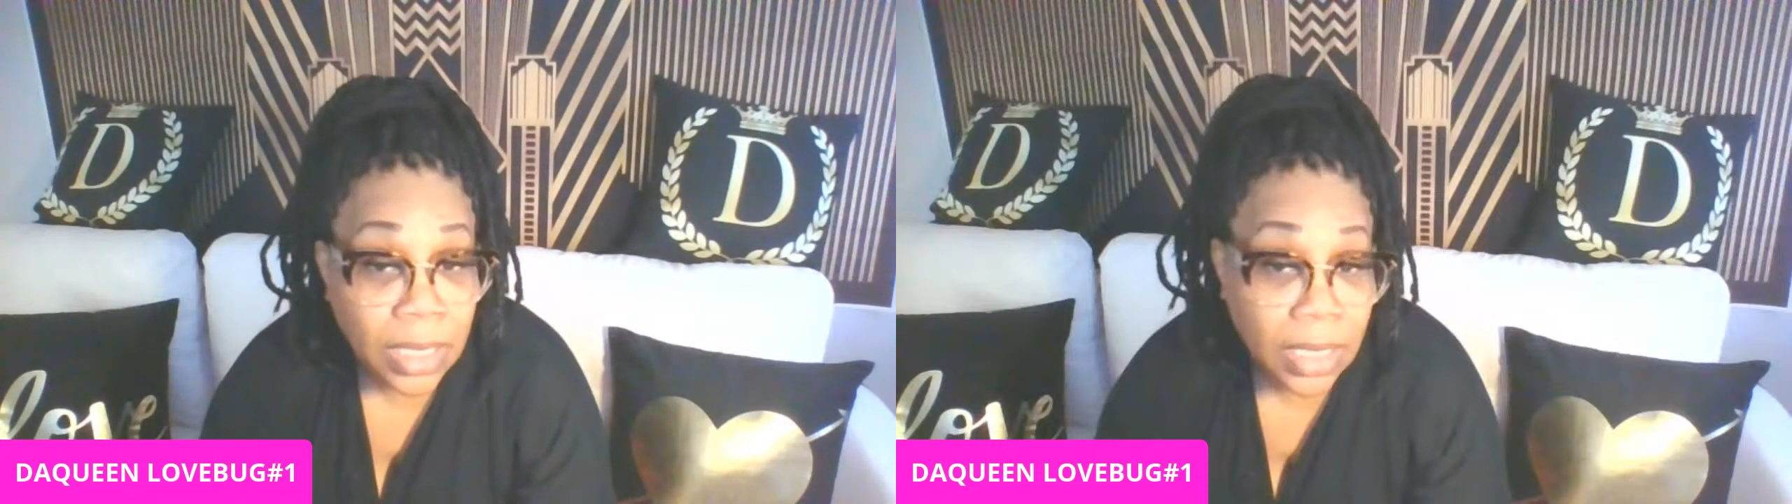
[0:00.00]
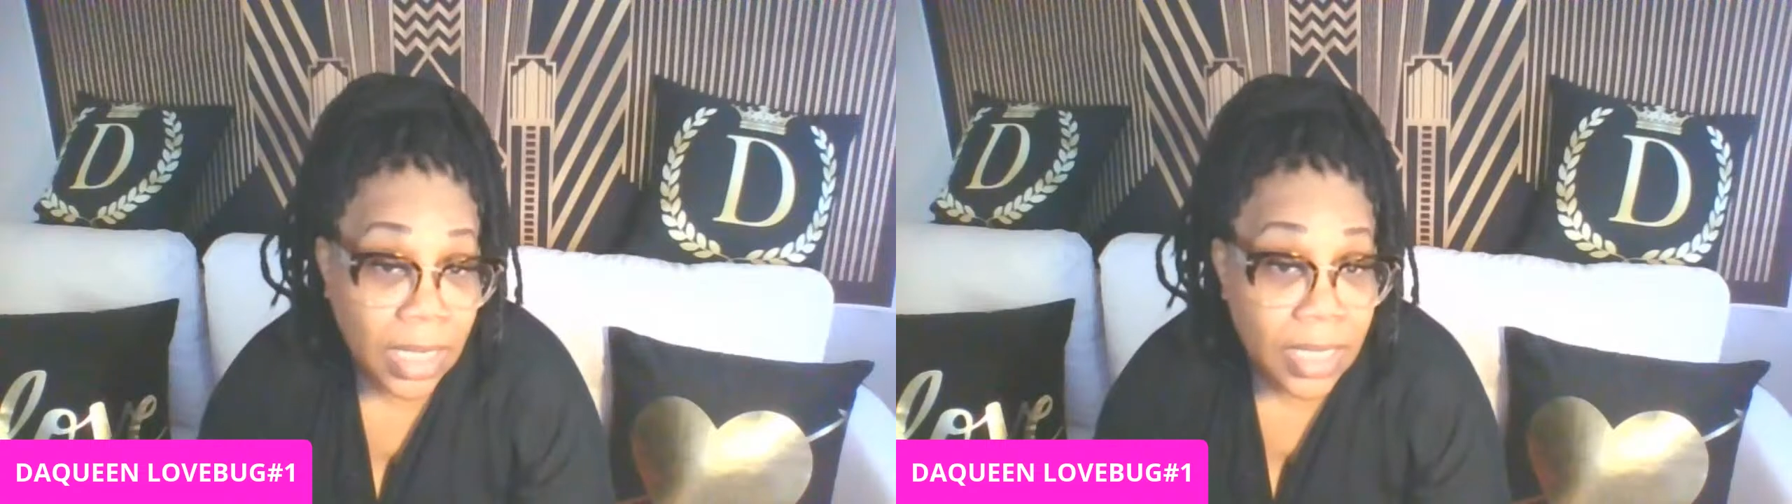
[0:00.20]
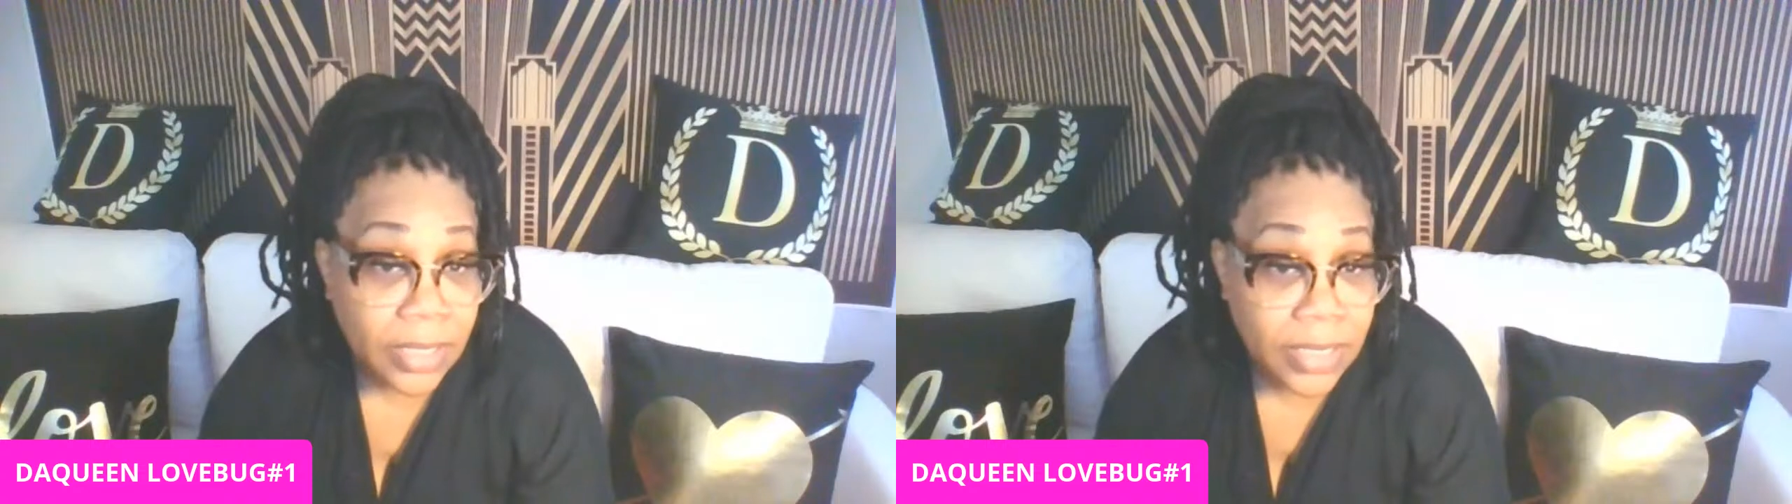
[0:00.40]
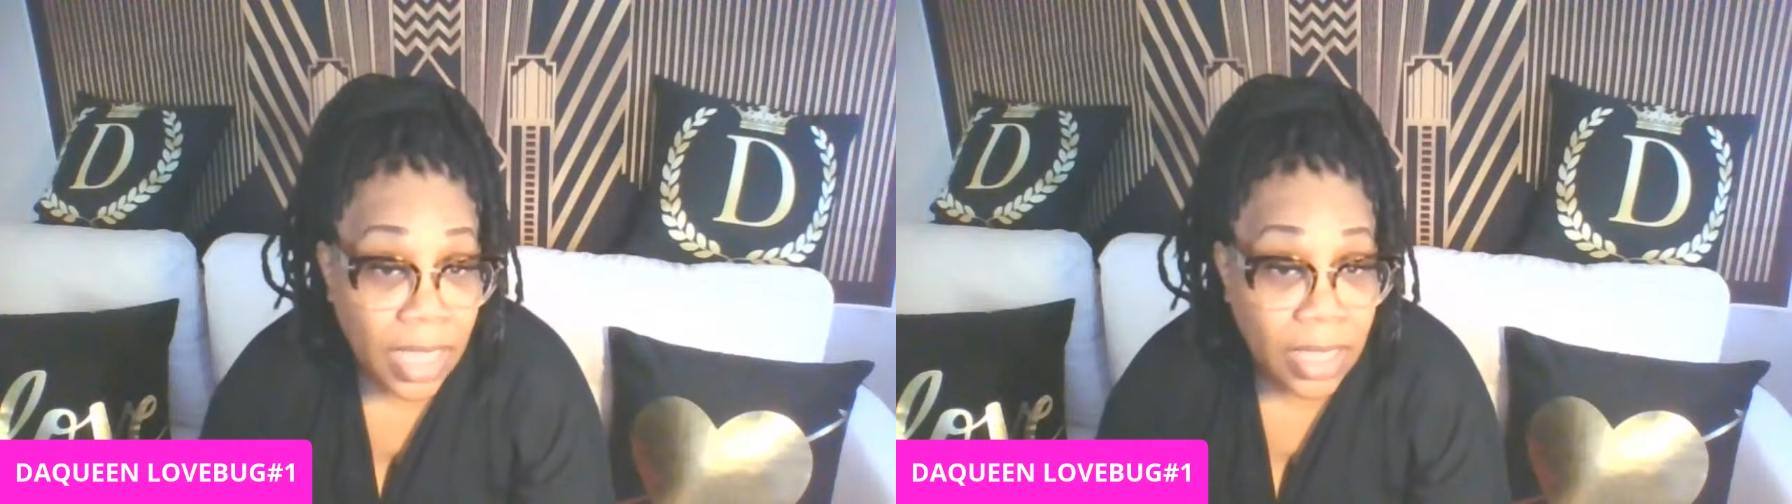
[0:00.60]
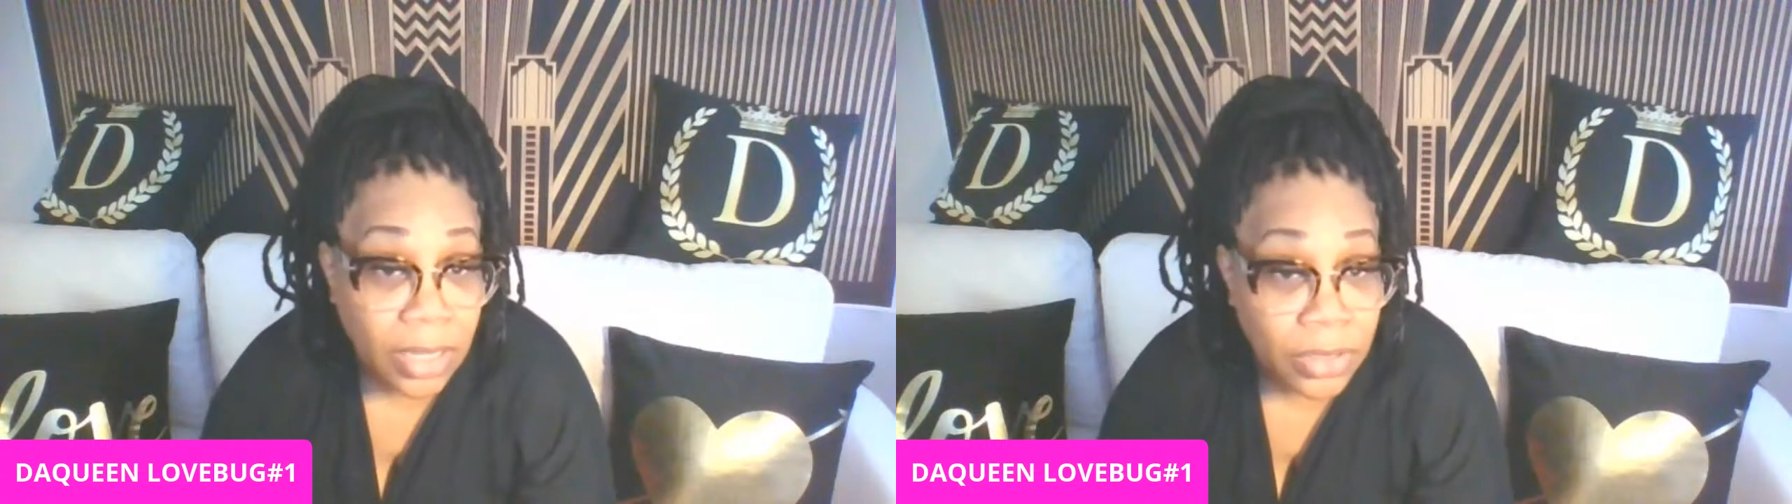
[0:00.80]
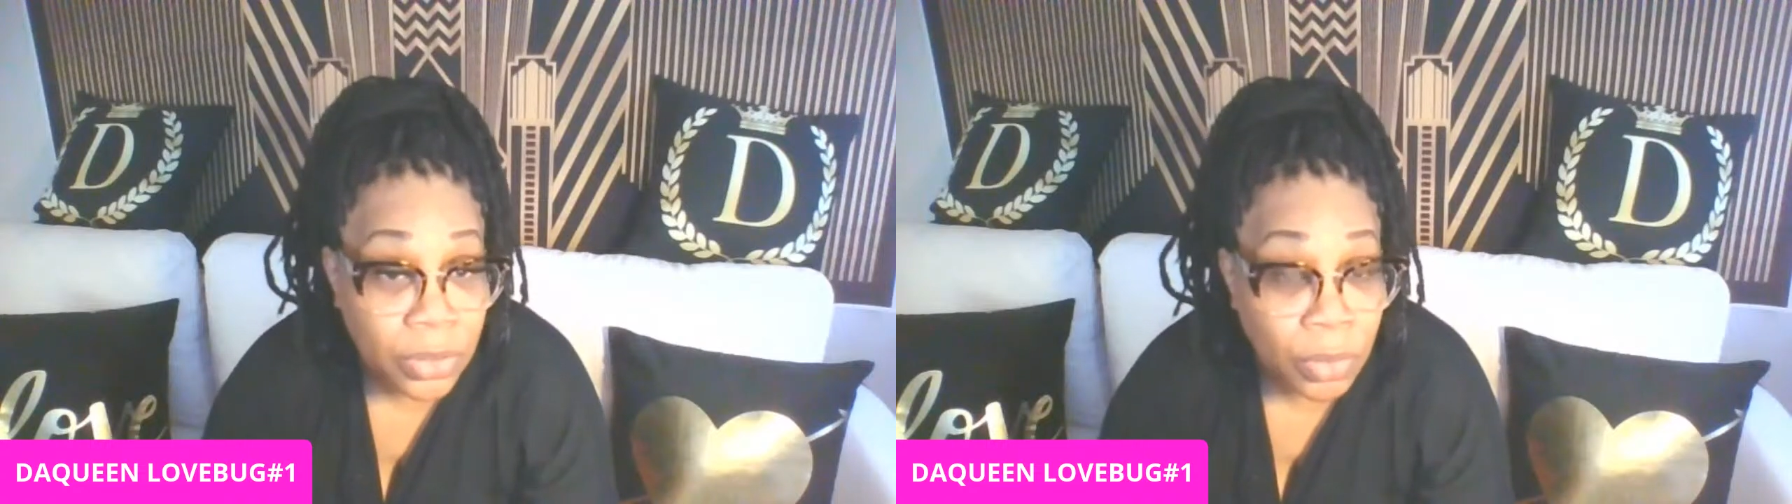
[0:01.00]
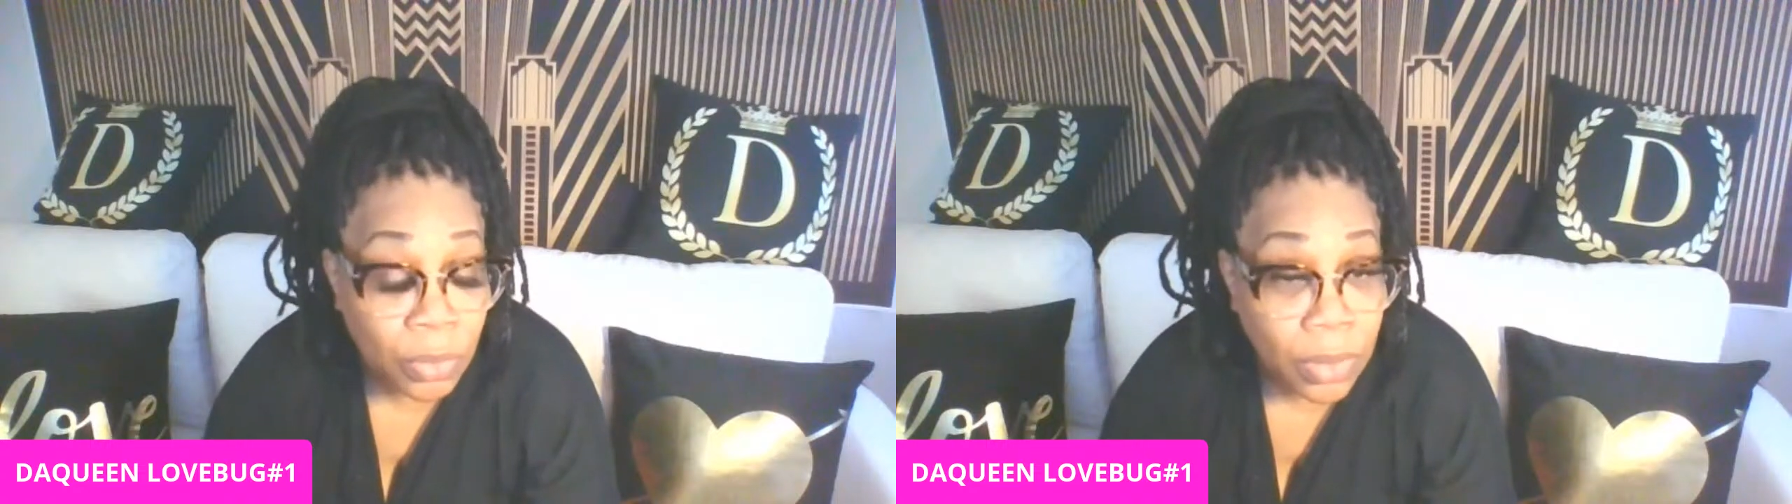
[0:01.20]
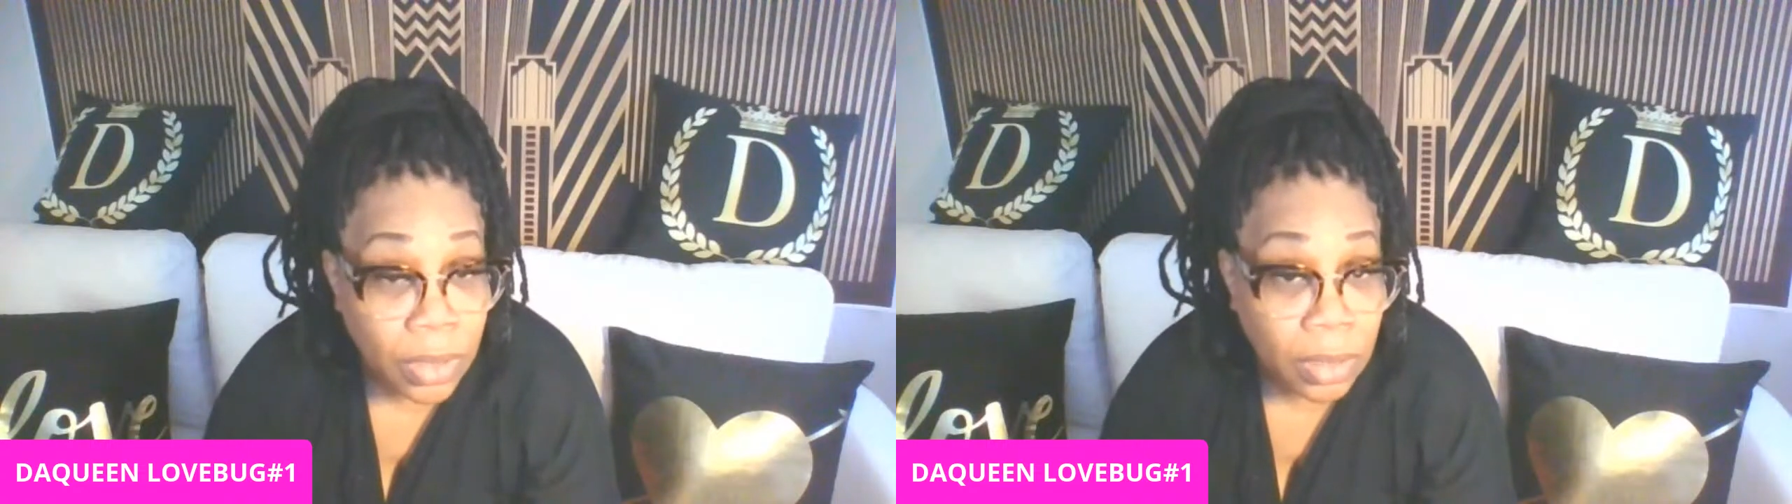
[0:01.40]
he could take her
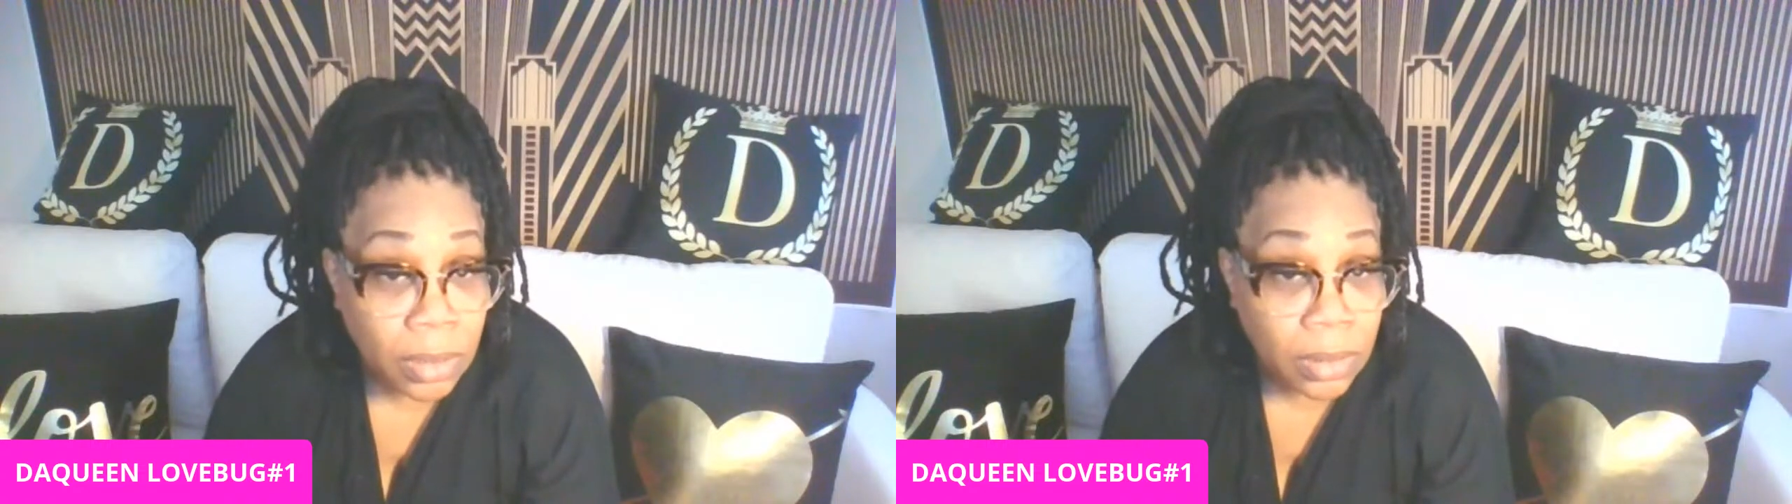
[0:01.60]
daughter